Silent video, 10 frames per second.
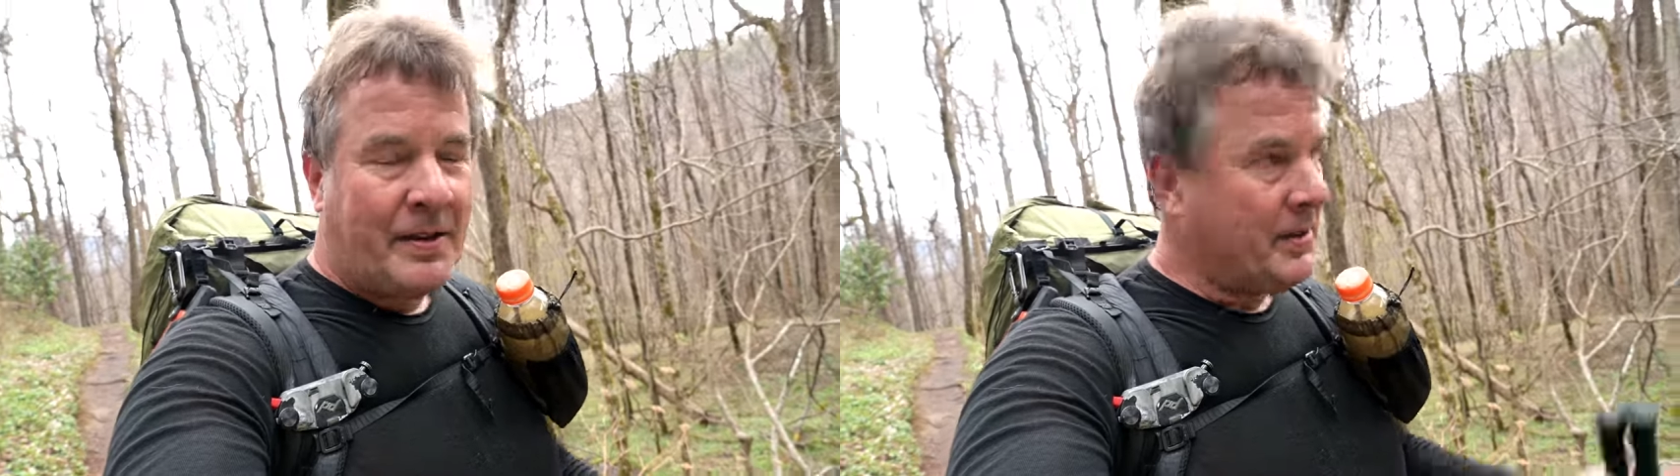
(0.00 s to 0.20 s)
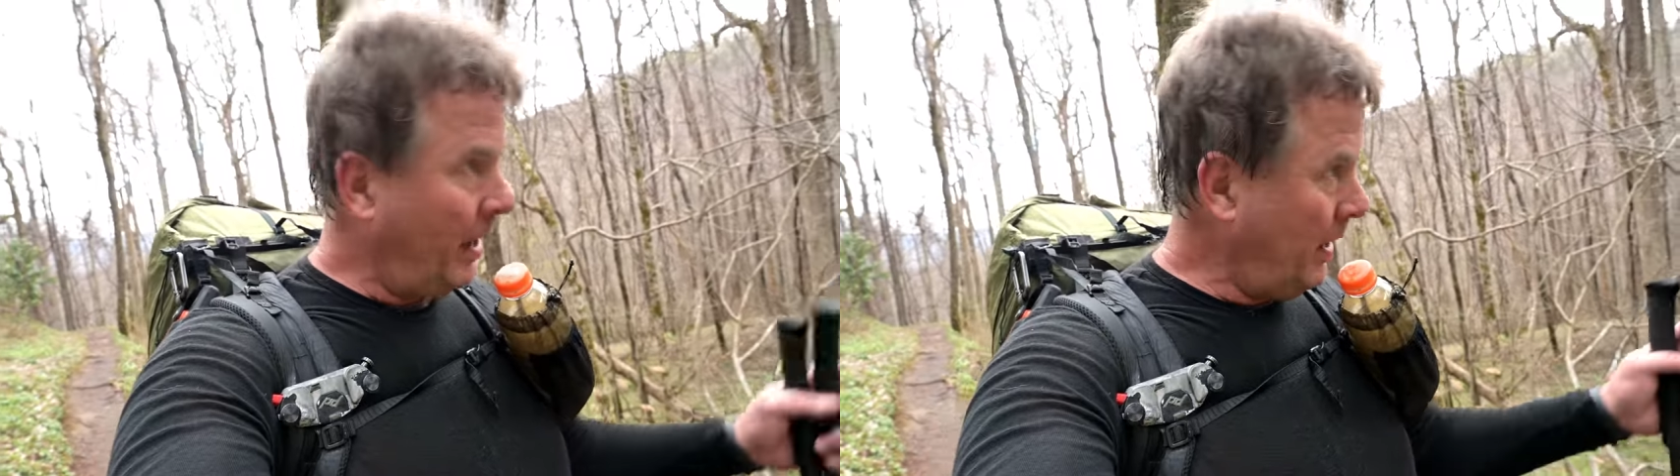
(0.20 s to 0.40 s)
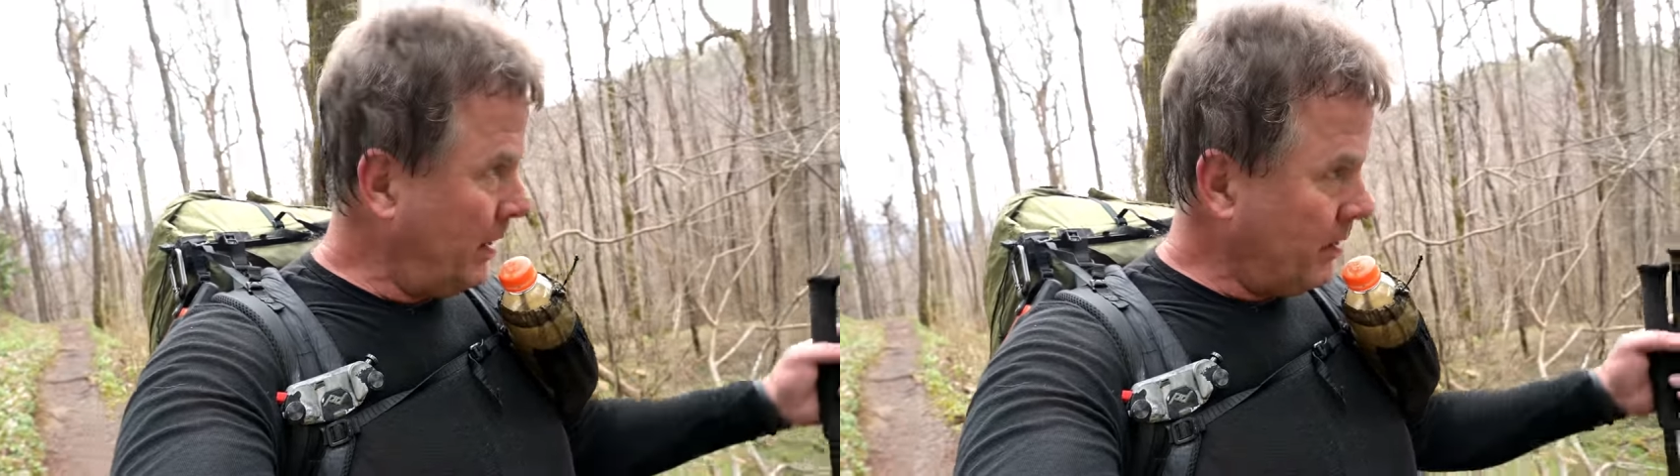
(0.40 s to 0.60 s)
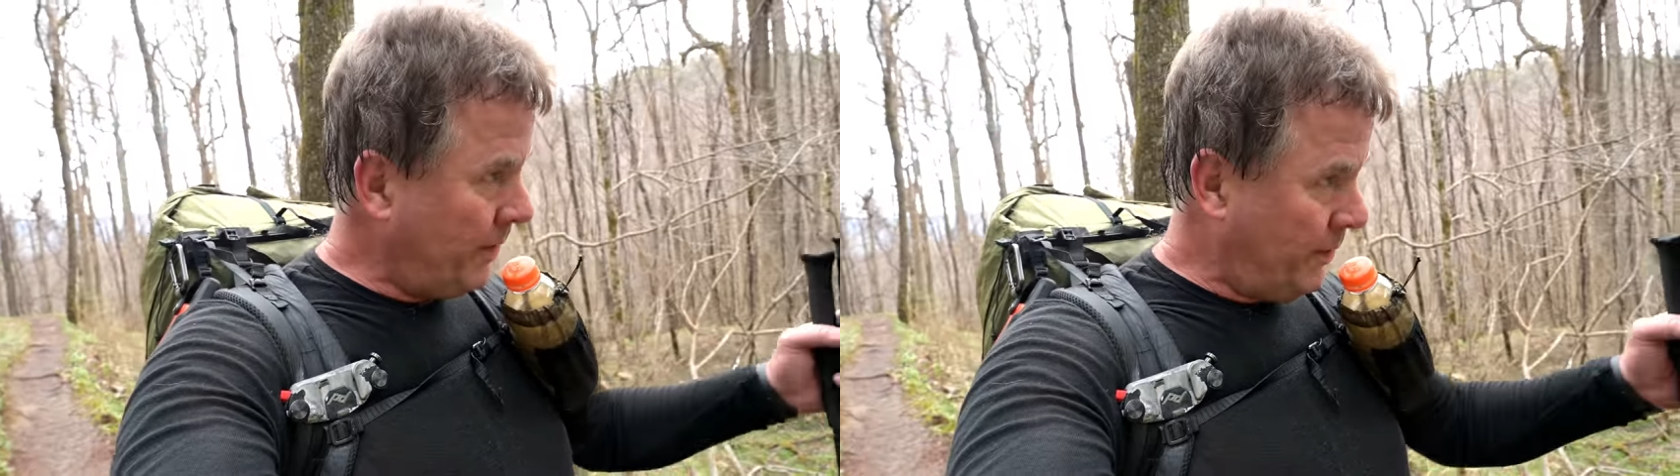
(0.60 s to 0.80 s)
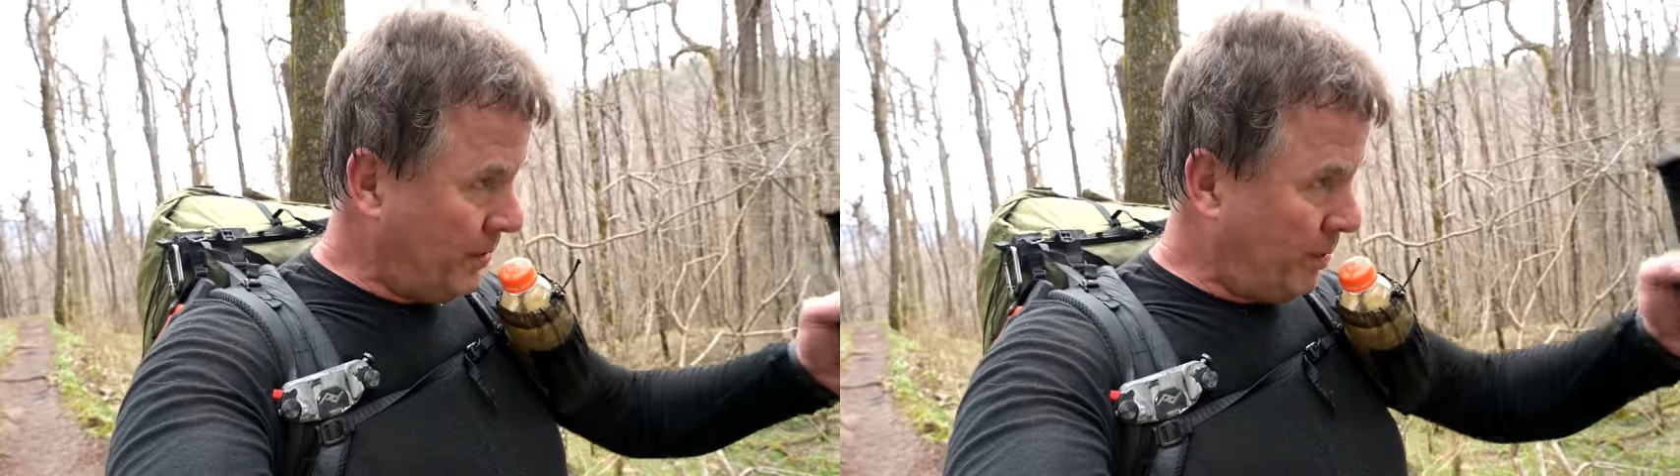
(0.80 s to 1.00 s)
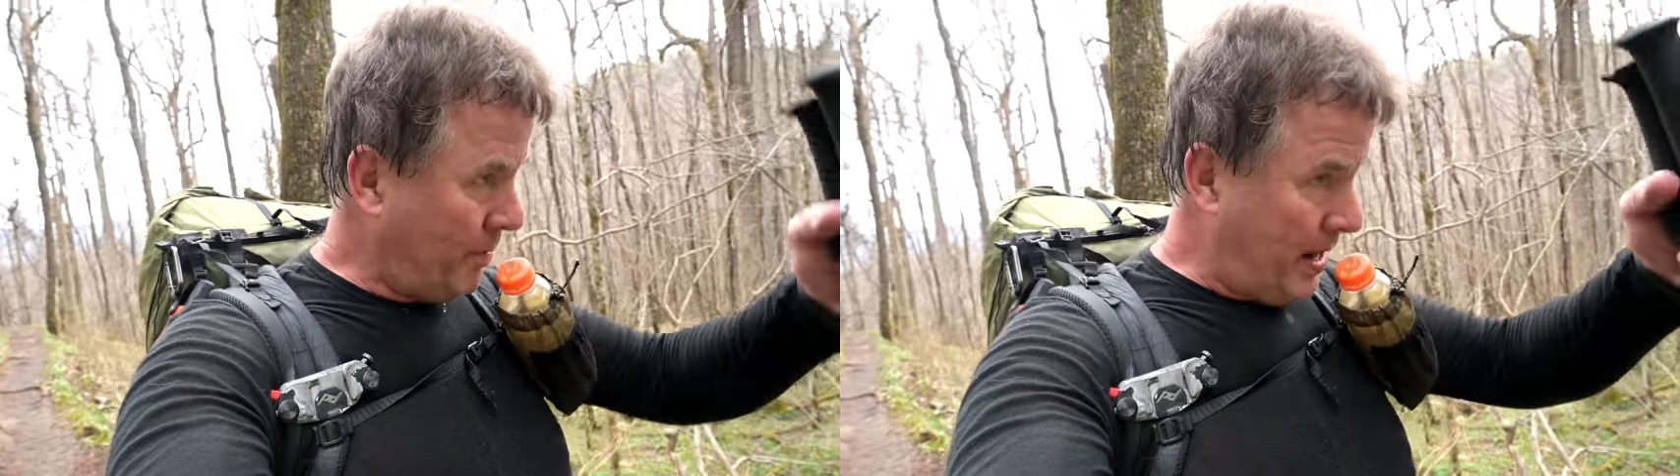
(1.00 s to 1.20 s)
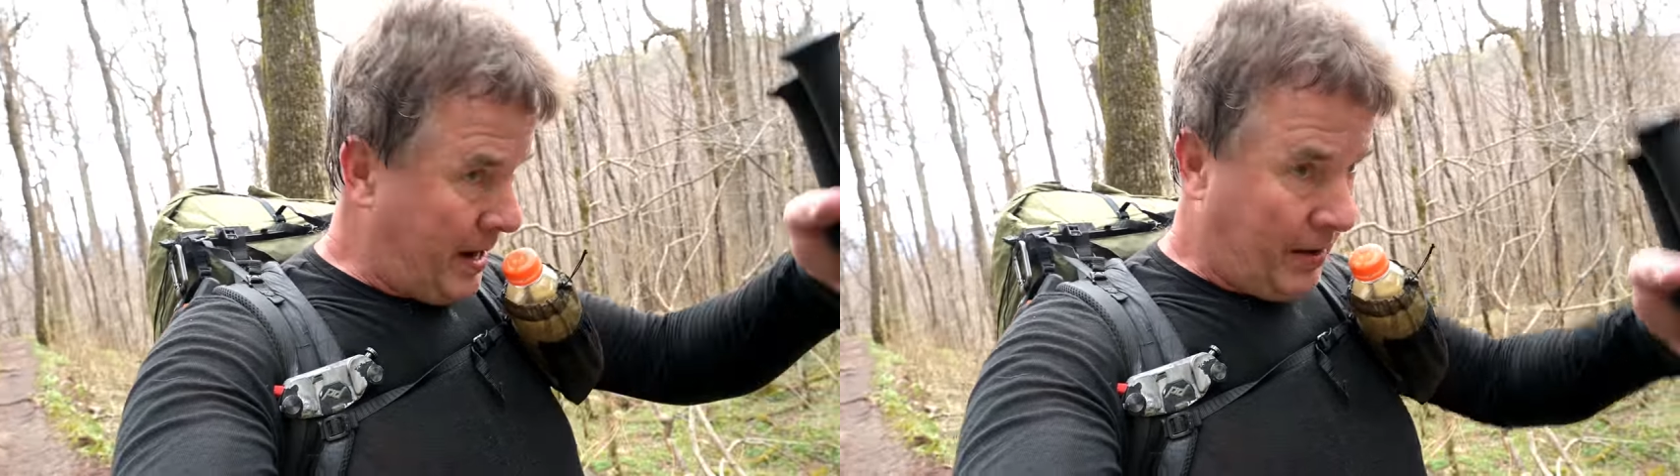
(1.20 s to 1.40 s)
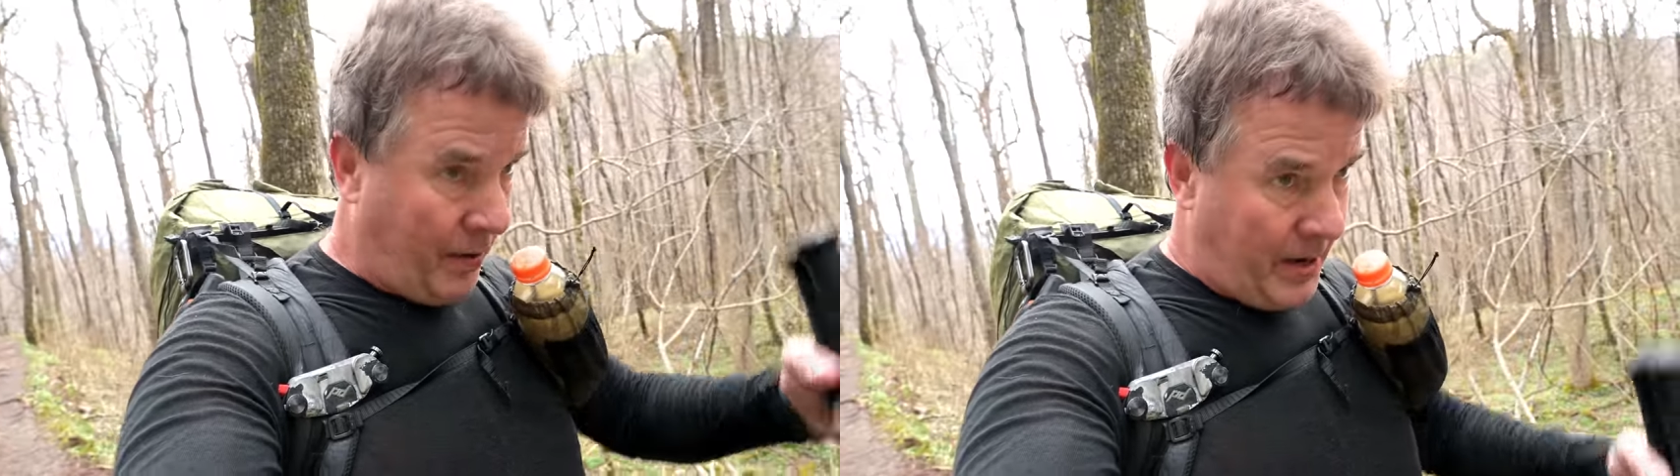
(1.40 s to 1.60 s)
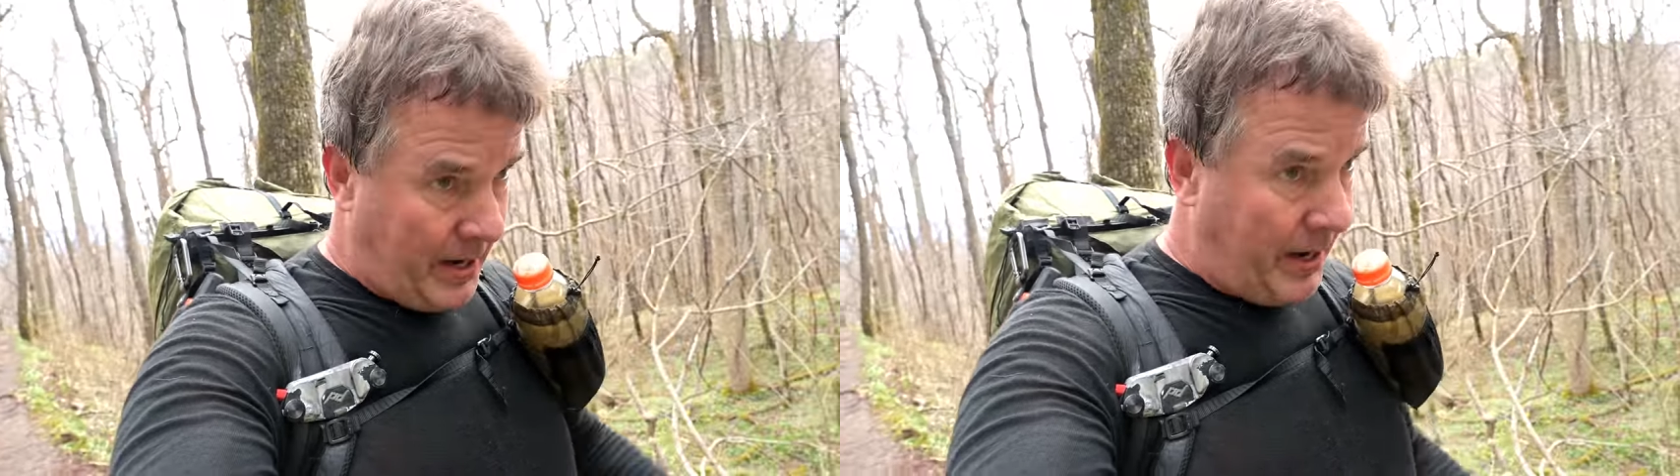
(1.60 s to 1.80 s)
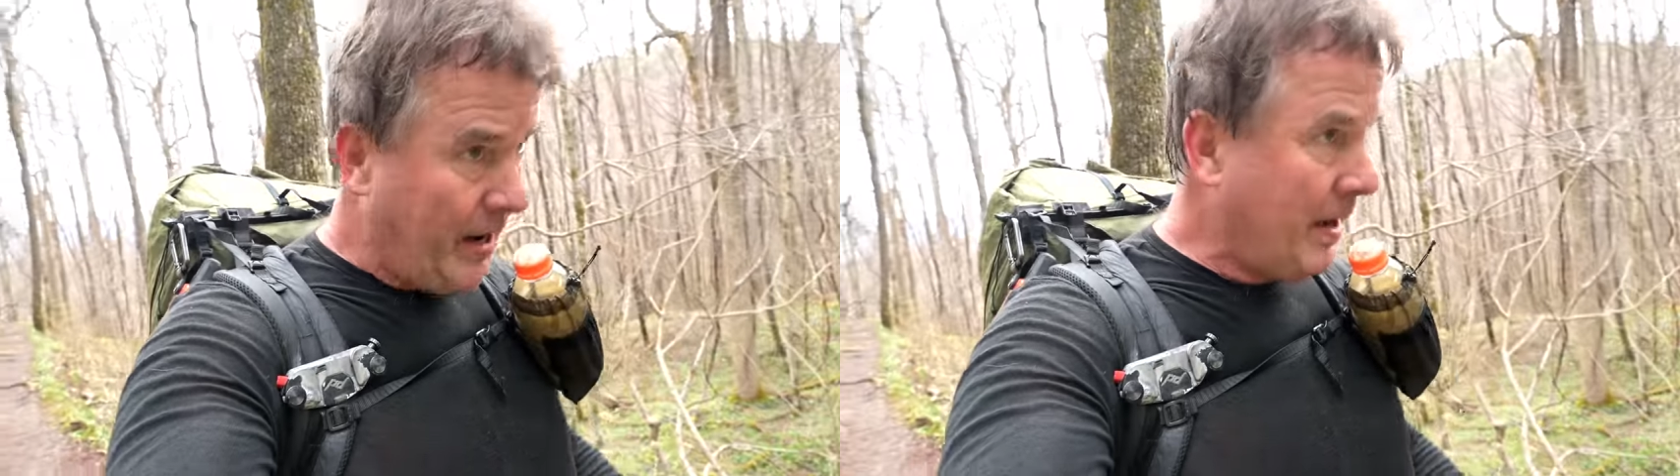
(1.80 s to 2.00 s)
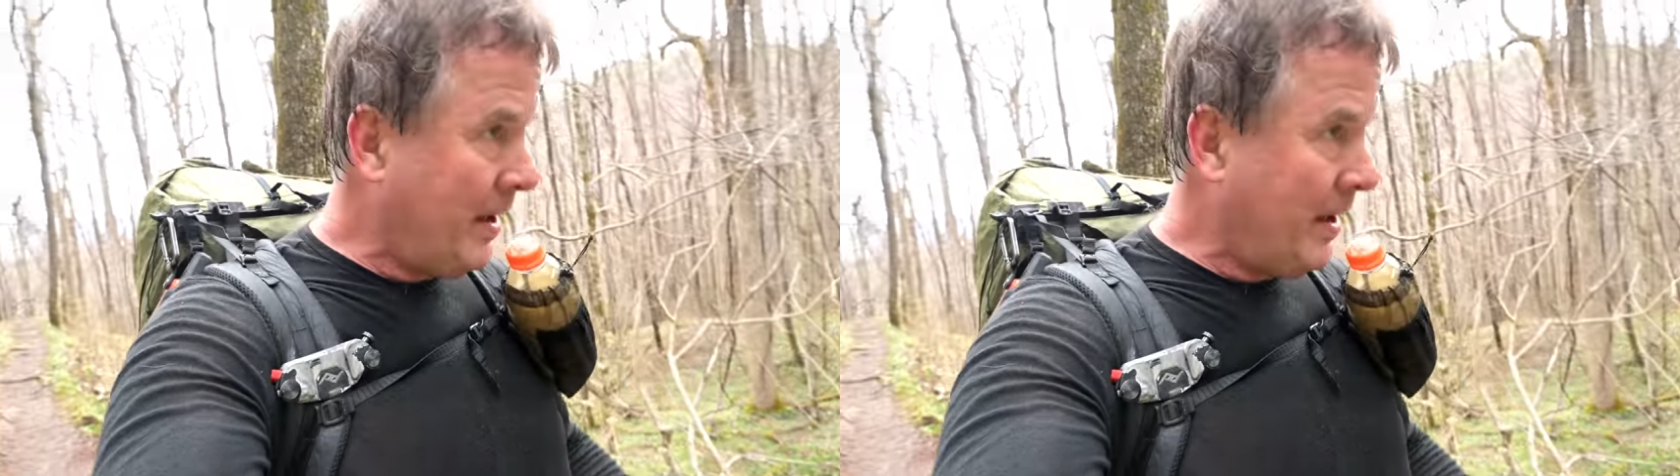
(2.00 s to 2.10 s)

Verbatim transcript: just 100 foot per mile grade.